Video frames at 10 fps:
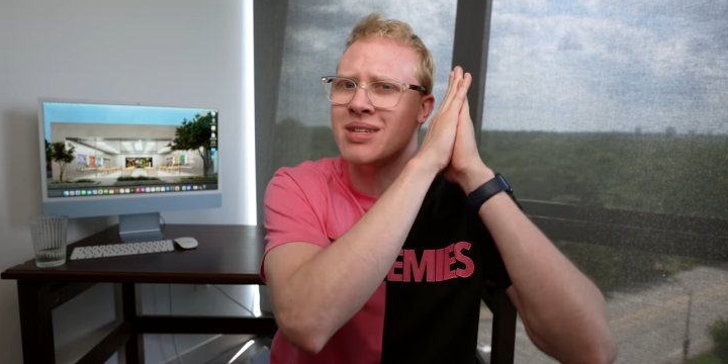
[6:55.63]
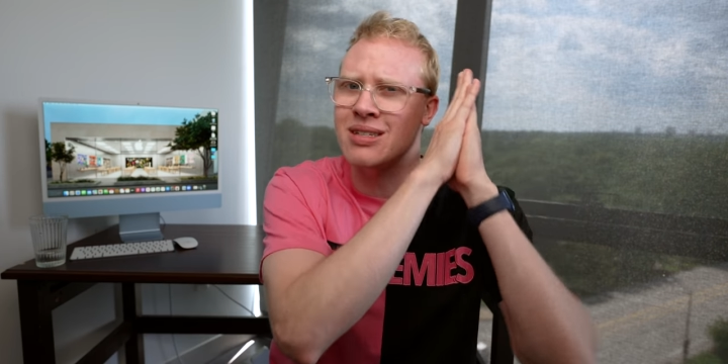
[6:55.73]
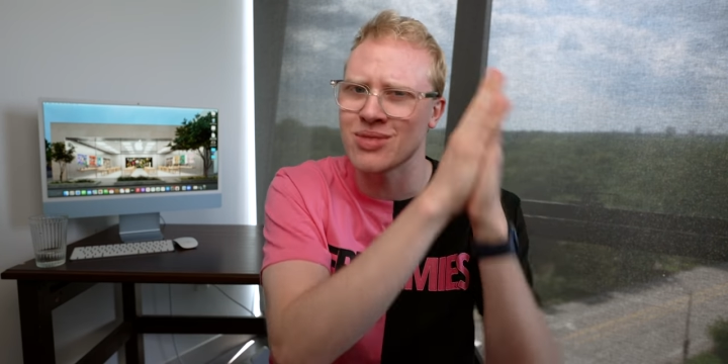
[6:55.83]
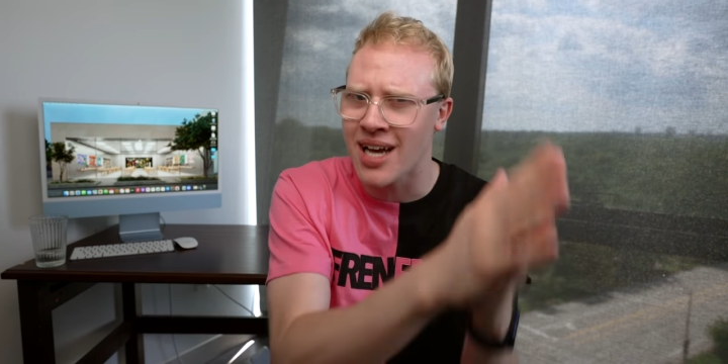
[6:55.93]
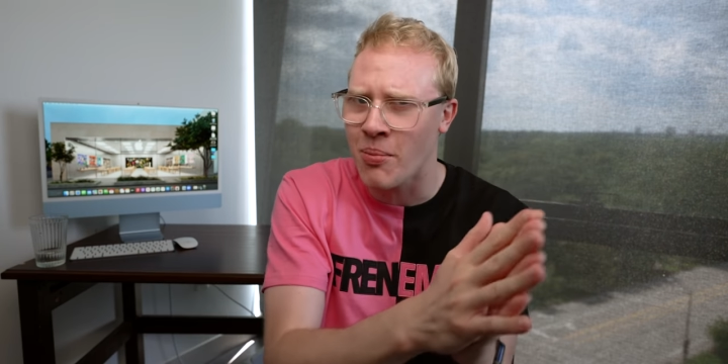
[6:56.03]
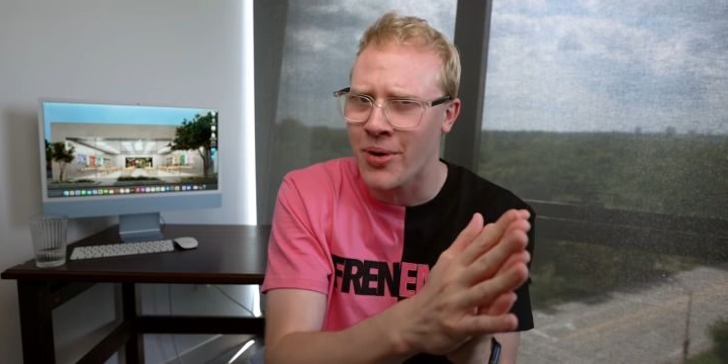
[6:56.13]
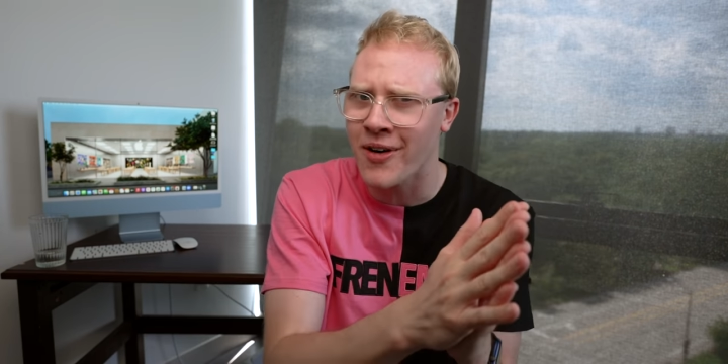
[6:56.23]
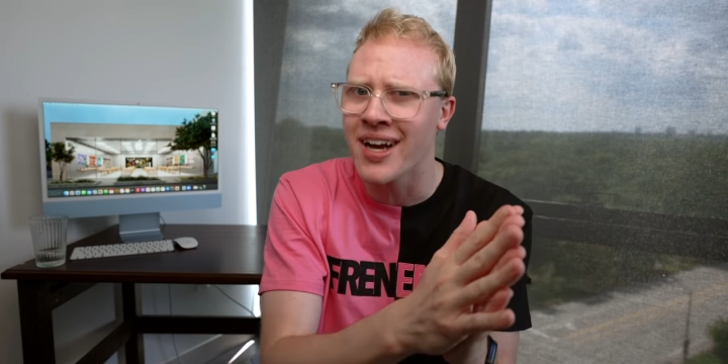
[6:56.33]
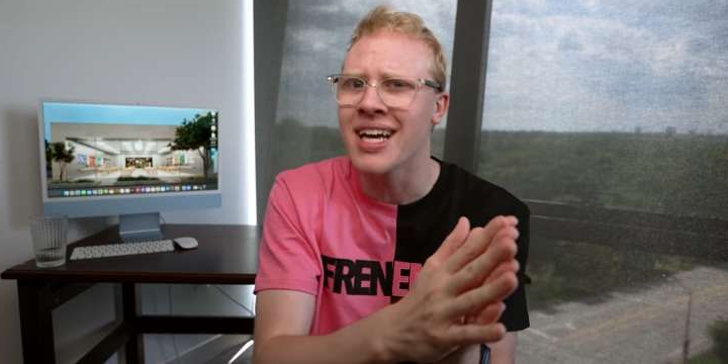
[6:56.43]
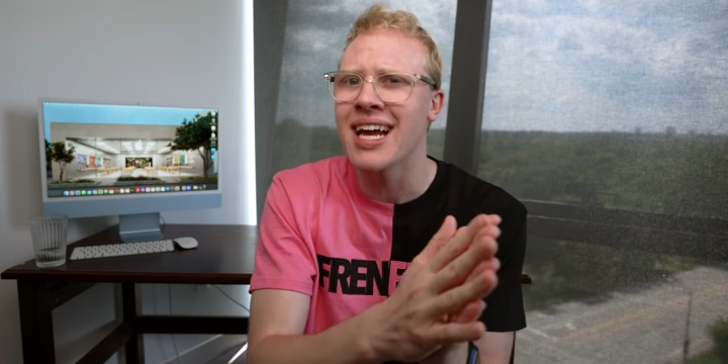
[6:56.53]
in
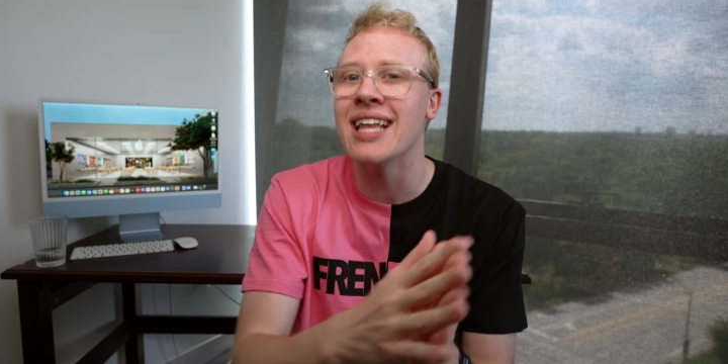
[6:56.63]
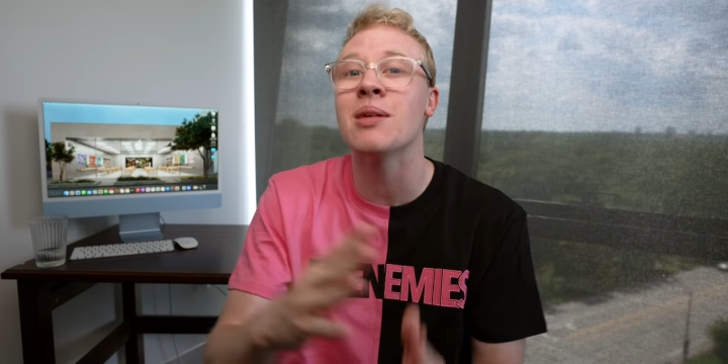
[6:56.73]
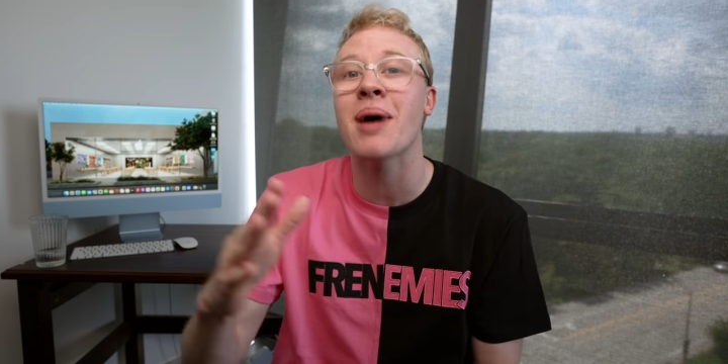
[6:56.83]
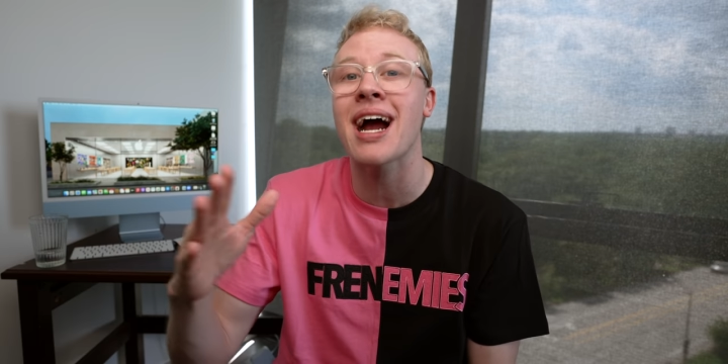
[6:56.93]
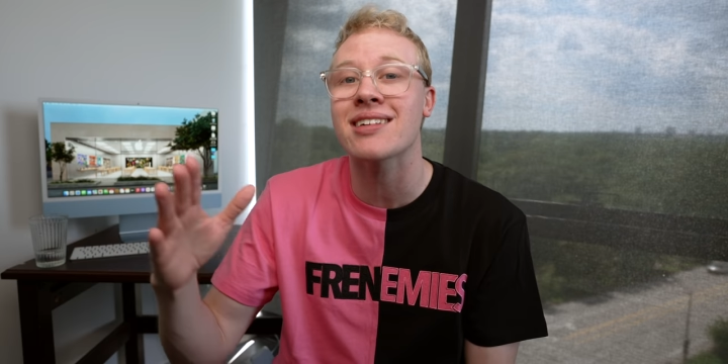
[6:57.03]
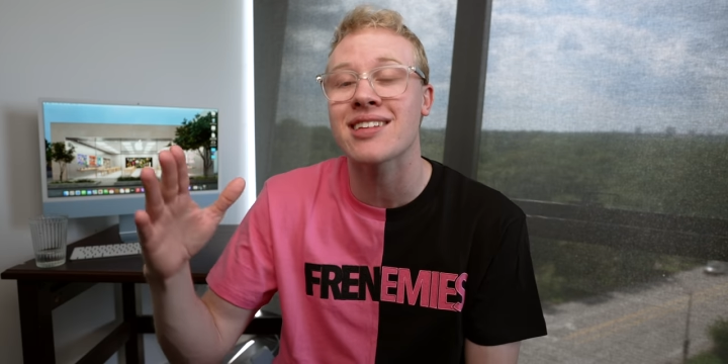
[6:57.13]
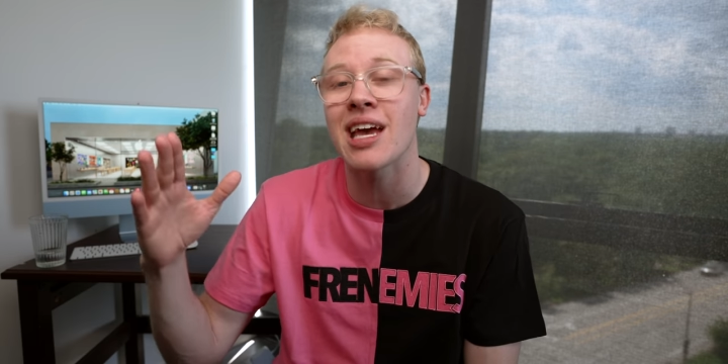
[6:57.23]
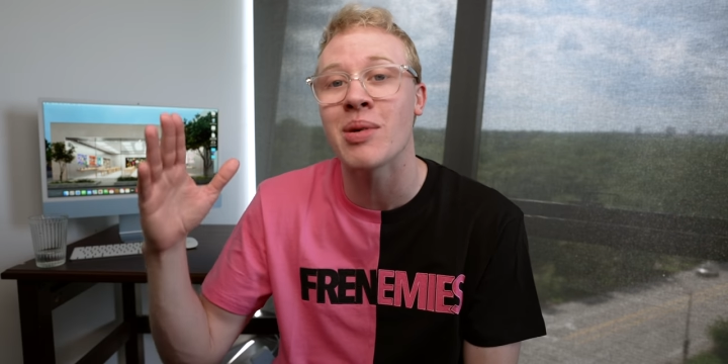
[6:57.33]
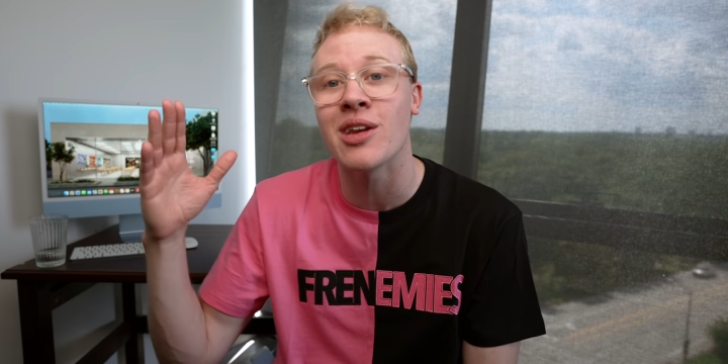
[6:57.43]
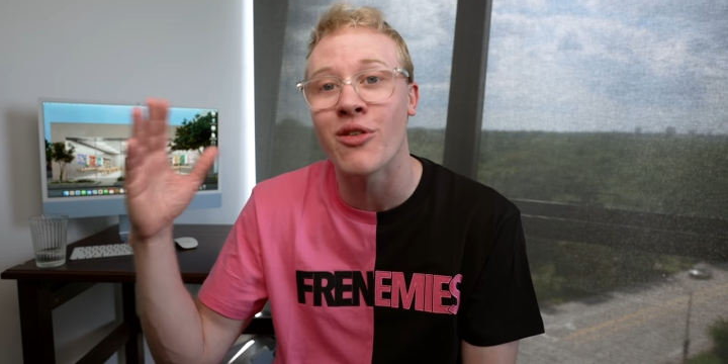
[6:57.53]
September and the Macs
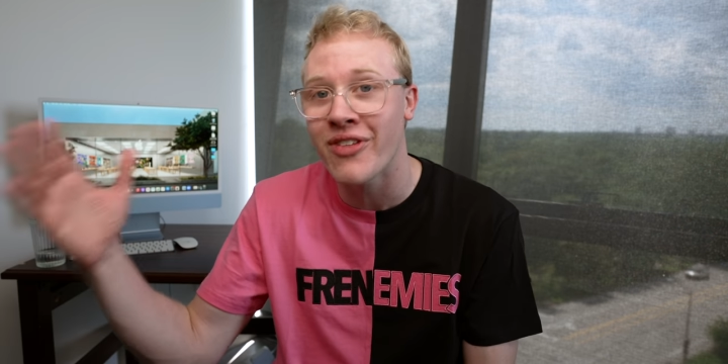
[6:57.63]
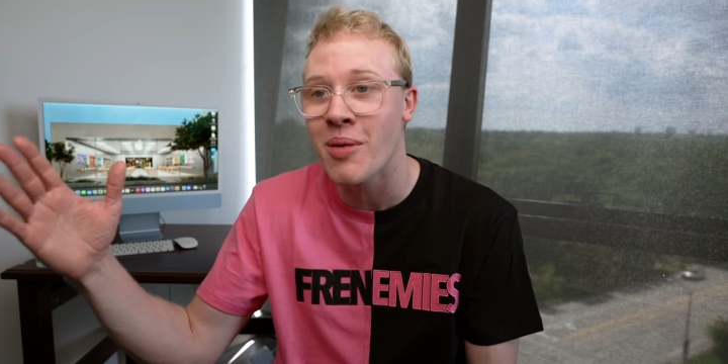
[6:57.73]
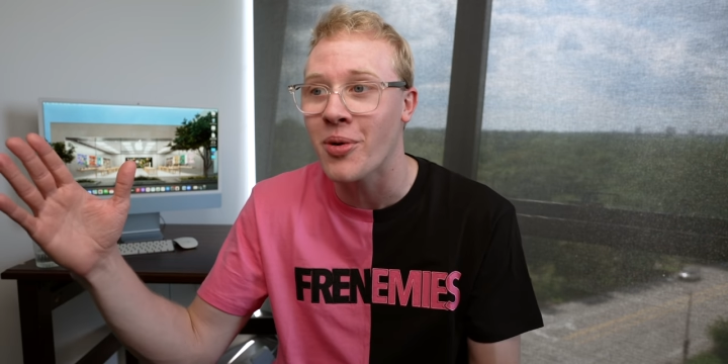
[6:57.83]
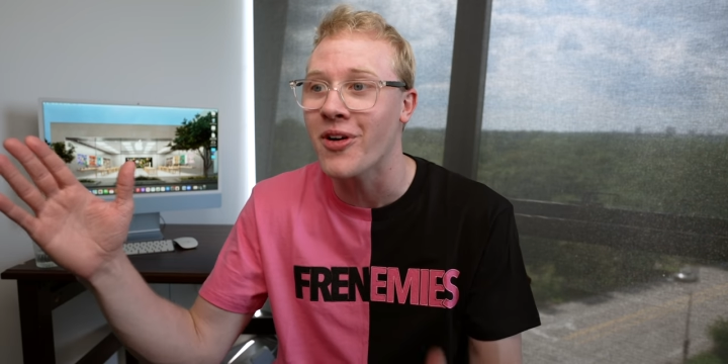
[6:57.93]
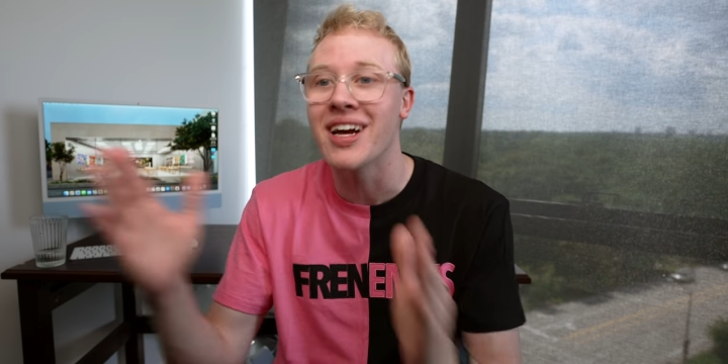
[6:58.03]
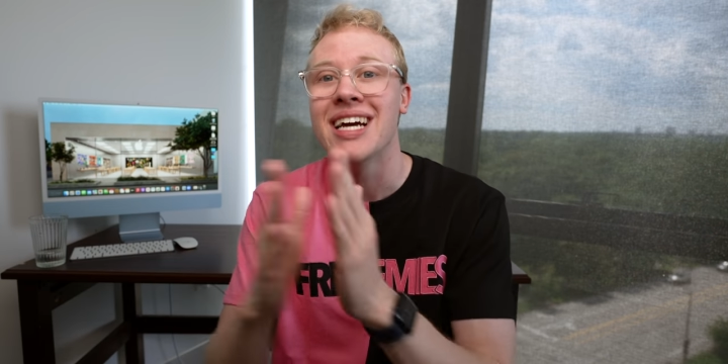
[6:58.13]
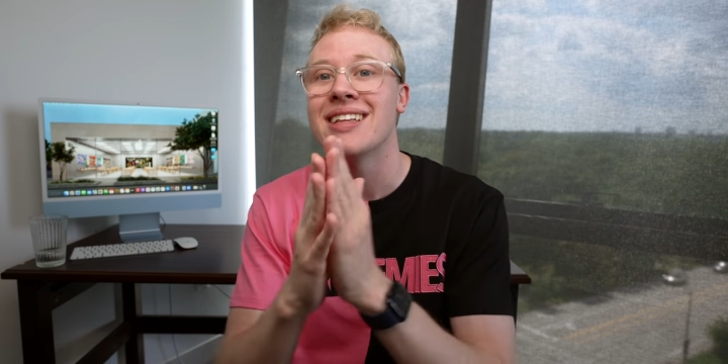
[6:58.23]
came in November.